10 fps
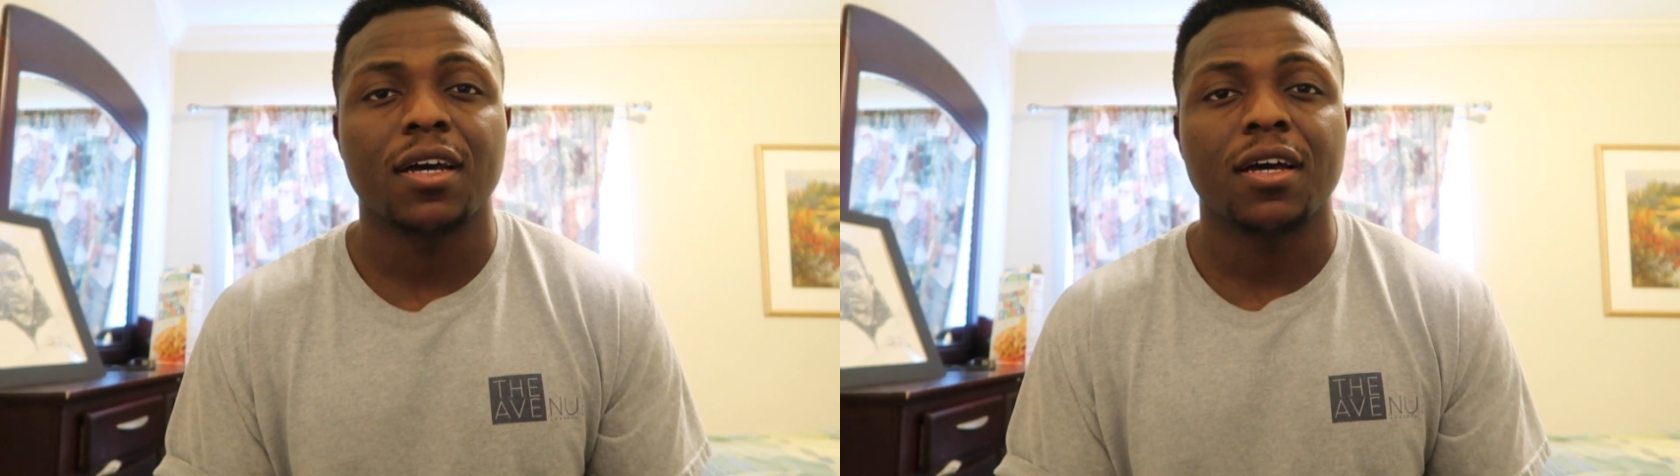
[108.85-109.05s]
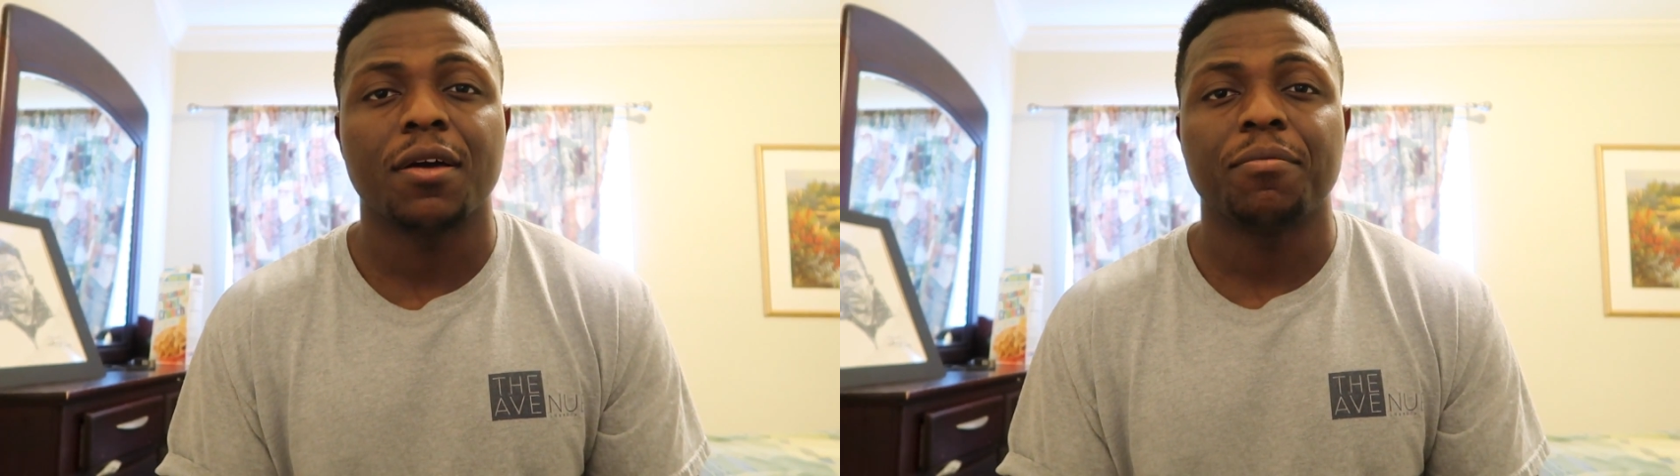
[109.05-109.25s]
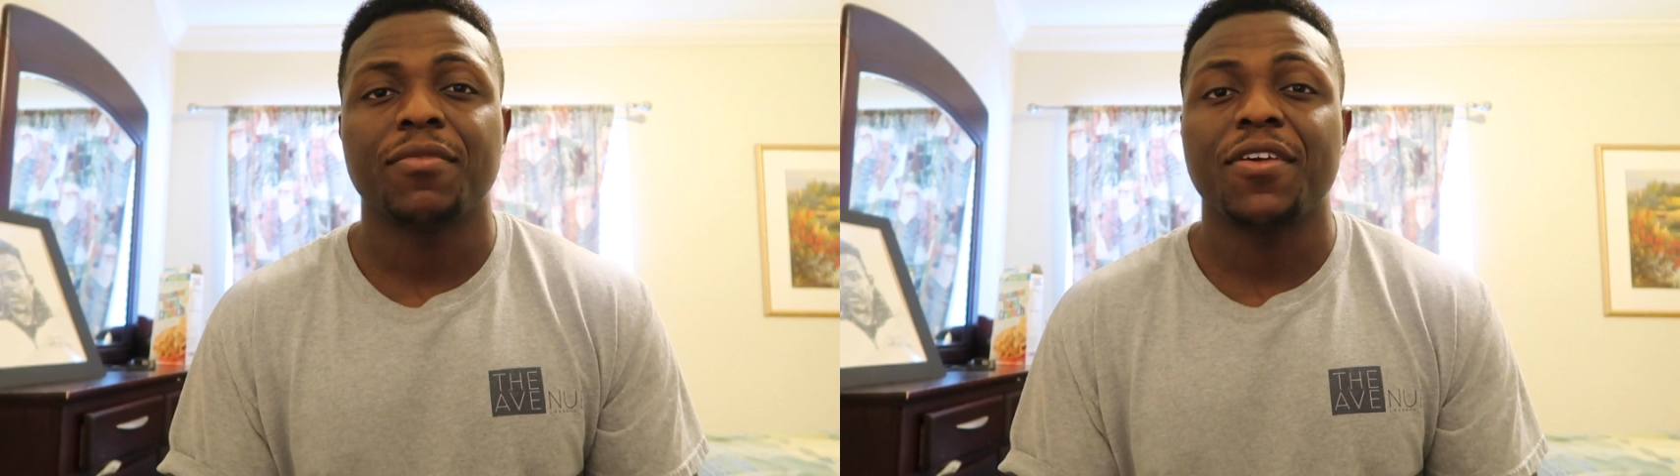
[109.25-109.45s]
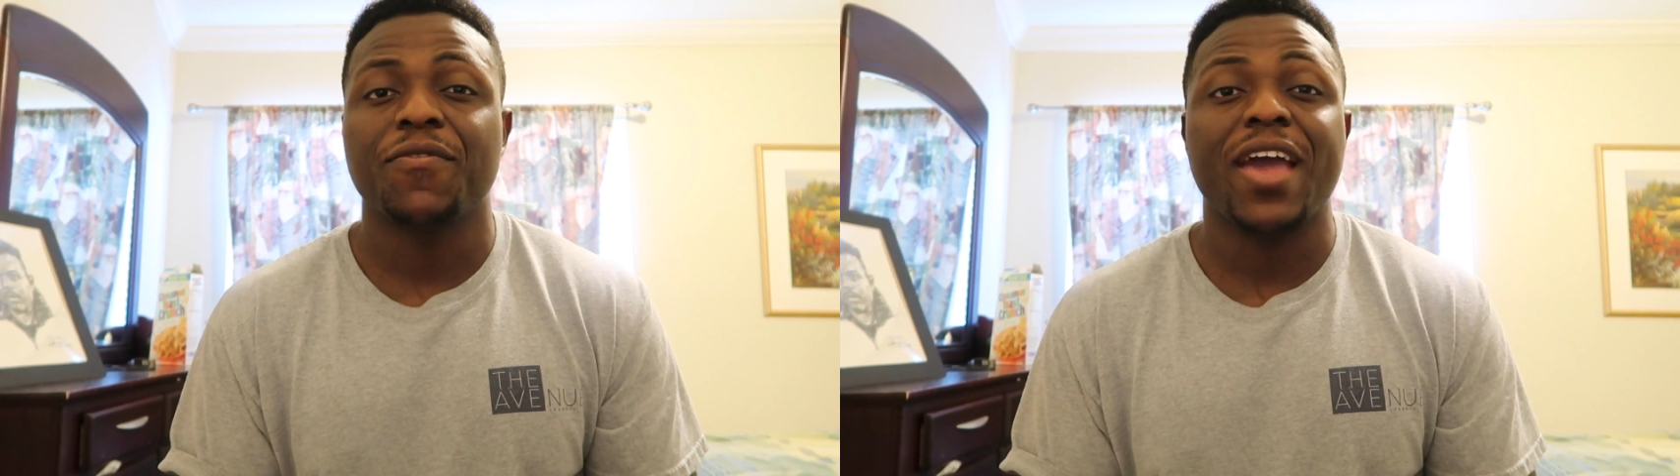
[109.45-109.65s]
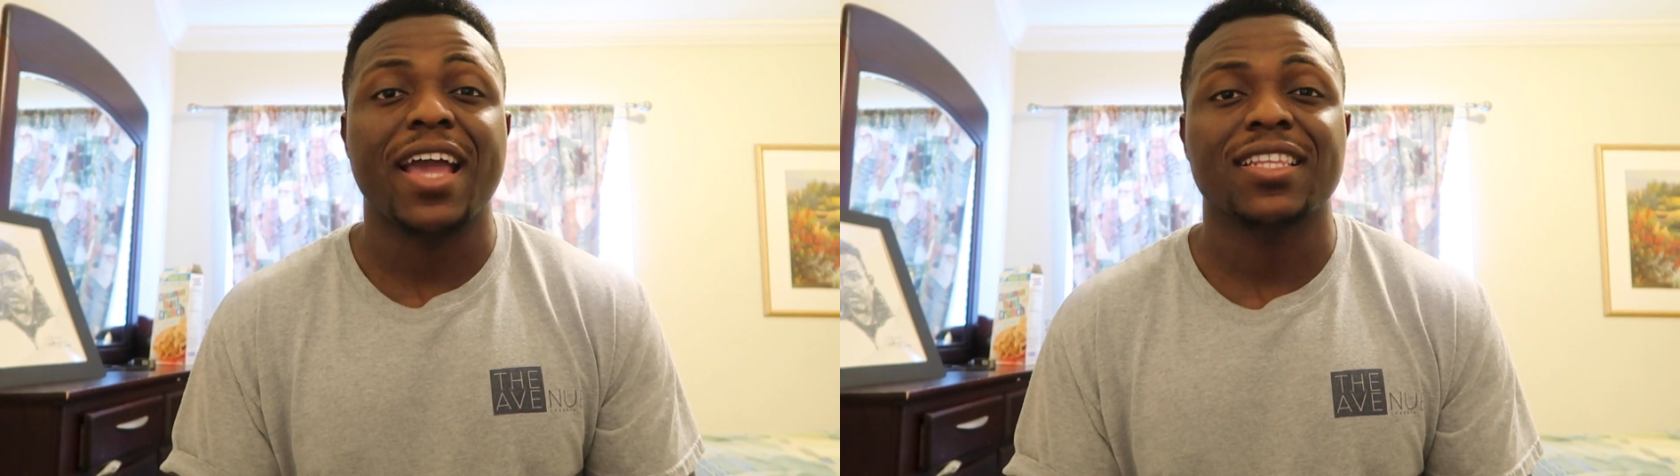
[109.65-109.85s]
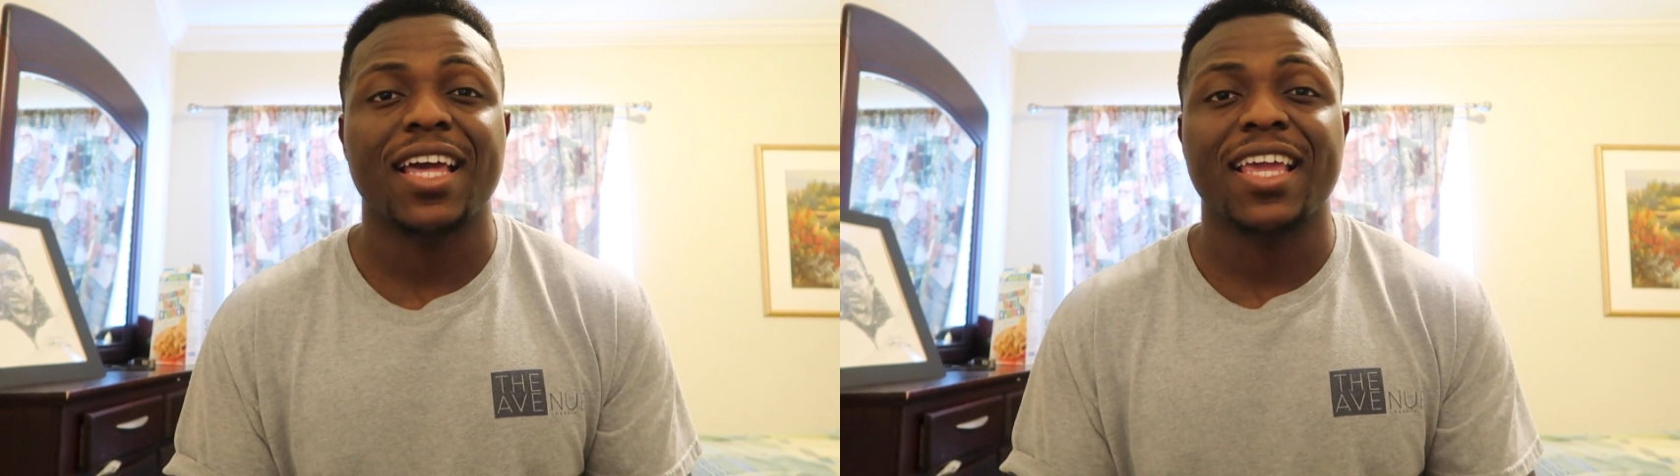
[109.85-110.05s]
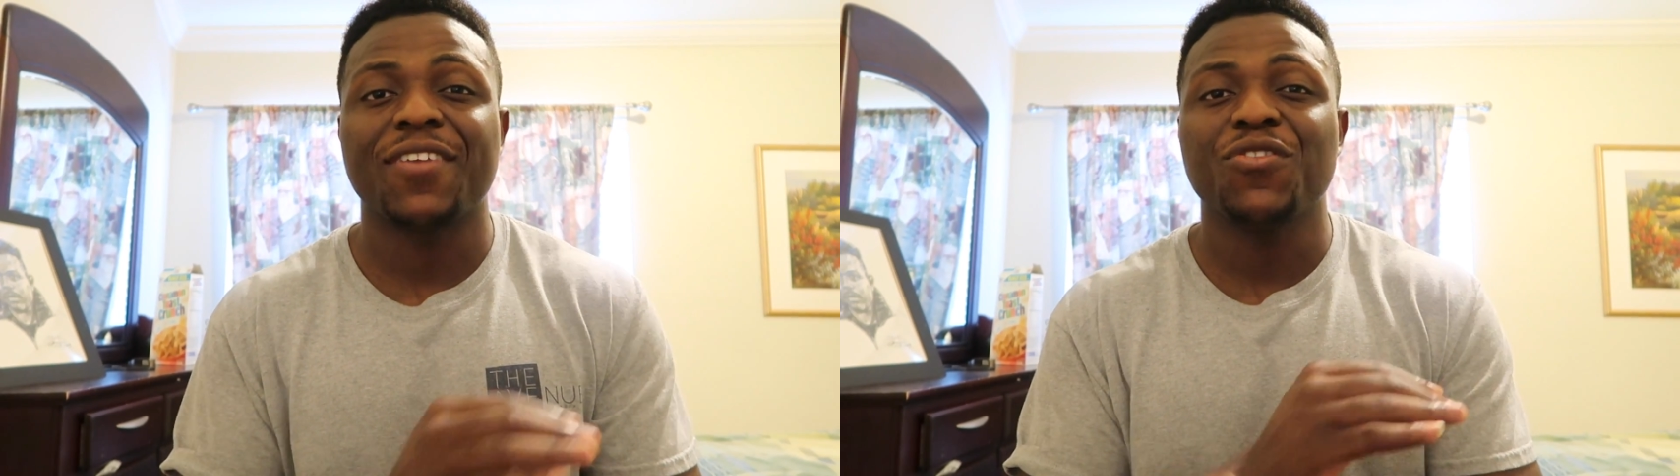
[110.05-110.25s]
Um, in fact, like,